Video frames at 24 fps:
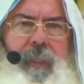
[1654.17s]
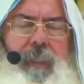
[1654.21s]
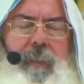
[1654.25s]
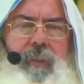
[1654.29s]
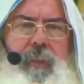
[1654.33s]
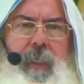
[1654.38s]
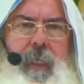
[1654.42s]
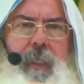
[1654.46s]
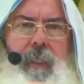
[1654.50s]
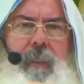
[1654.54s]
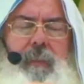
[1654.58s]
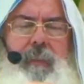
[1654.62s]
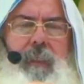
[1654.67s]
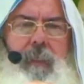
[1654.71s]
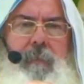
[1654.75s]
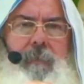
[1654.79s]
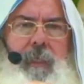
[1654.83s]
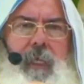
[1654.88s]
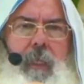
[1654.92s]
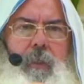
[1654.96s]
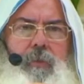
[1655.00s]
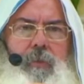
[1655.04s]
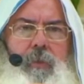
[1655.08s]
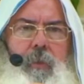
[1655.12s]
he
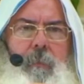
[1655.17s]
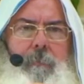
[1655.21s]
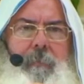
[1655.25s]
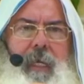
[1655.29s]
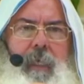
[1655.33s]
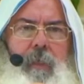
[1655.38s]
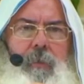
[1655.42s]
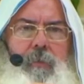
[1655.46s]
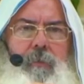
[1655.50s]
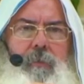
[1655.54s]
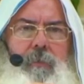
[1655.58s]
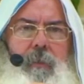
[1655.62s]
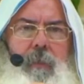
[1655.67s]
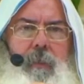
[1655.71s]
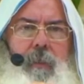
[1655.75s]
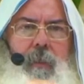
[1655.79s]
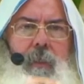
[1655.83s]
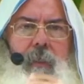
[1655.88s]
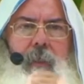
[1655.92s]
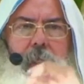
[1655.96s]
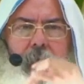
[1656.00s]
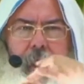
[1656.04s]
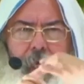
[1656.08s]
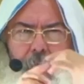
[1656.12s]
left
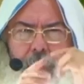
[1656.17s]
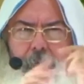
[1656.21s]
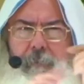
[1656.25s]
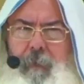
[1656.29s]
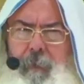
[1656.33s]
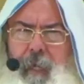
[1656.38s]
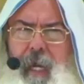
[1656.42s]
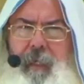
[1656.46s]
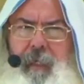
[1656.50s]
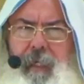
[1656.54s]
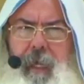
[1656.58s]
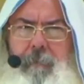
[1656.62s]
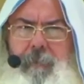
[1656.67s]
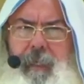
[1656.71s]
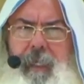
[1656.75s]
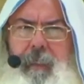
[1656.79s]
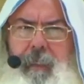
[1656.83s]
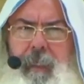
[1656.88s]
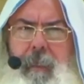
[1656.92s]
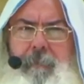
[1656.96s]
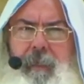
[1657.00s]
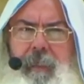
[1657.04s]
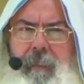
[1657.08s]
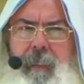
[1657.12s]
his
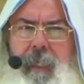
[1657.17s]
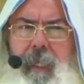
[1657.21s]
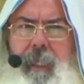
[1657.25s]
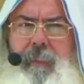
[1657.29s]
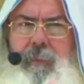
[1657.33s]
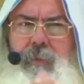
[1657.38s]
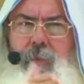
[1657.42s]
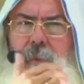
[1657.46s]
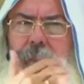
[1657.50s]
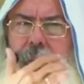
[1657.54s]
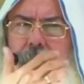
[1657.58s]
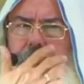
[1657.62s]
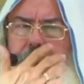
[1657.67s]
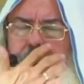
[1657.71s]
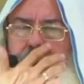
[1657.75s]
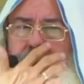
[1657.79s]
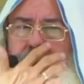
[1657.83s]
job and he